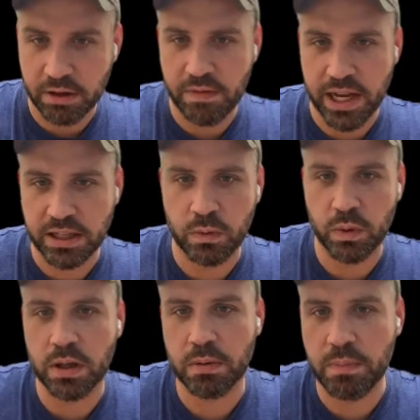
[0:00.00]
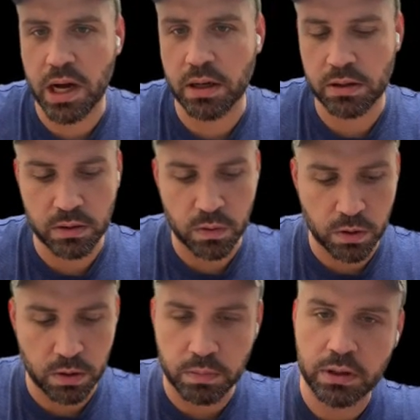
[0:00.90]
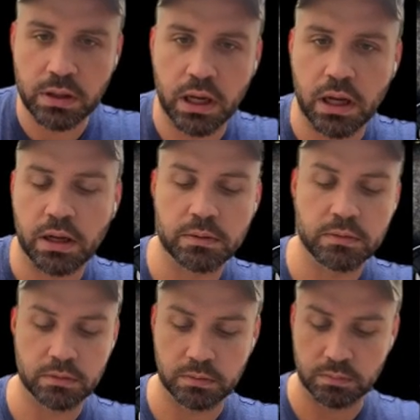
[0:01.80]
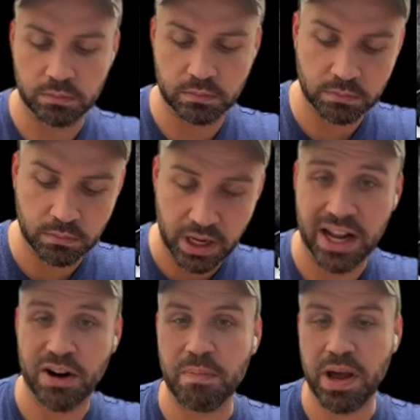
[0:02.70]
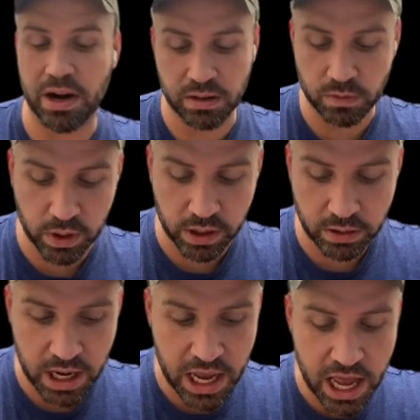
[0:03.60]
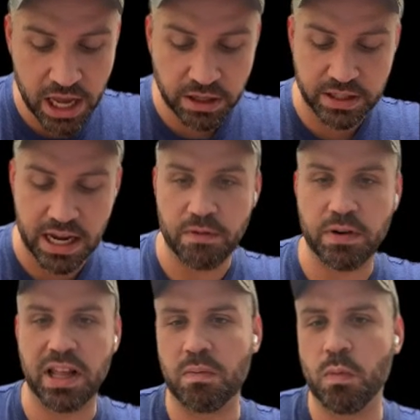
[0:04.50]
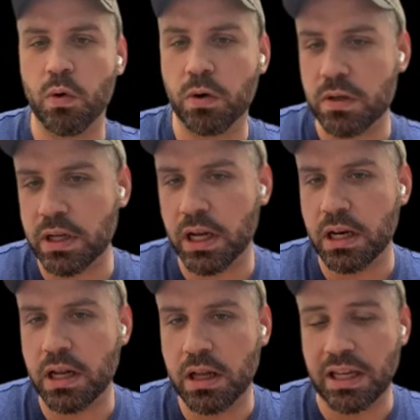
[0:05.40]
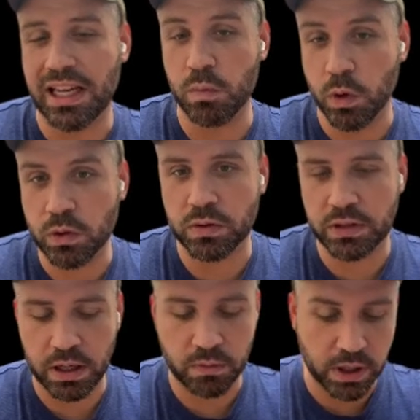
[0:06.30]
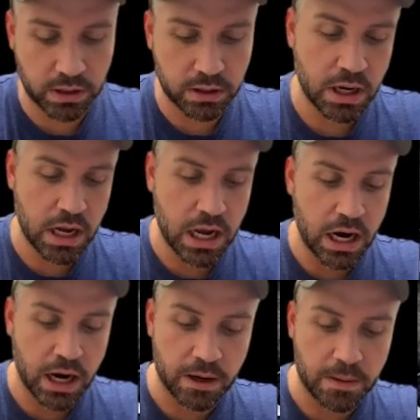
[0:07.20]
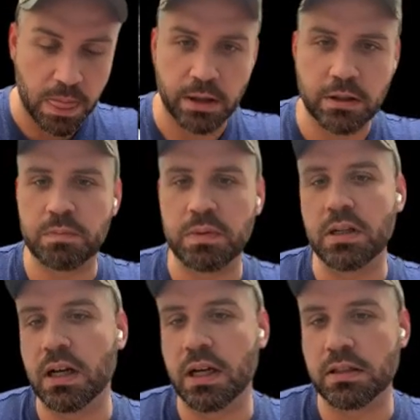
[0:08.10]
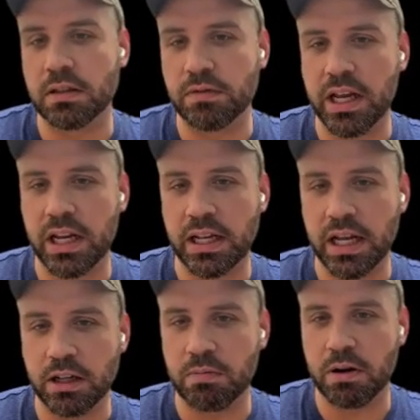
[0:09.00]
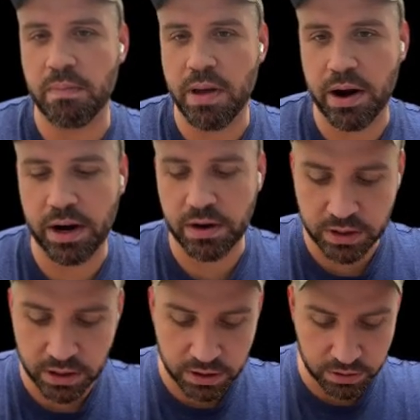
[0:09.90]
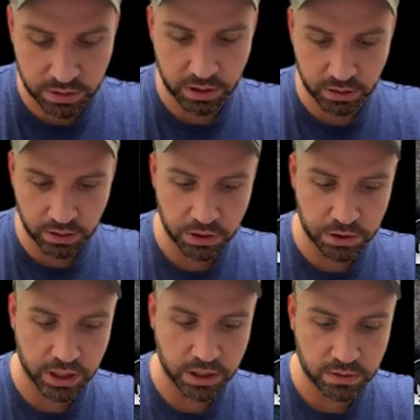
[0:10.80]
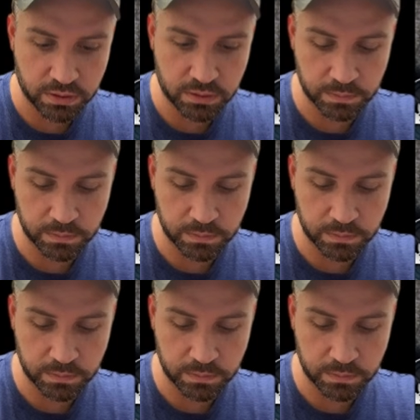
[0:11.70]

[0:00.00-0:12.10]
fancy with her belt, her orb, and her banner as well. Just having an immortal set rather, just because of getting that little bit of barrier after she does her heals.